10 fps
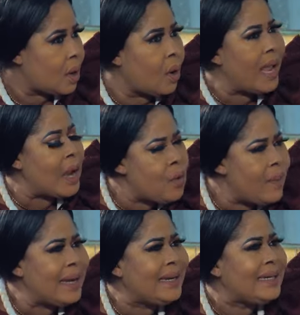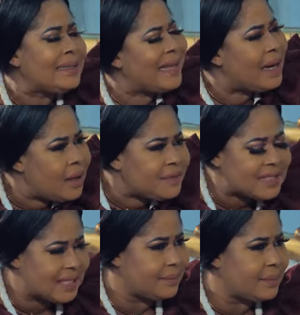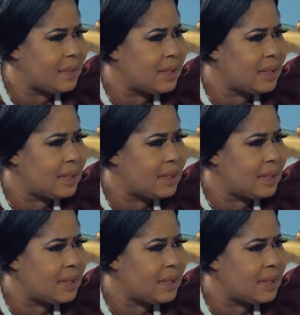or a woman that loves him.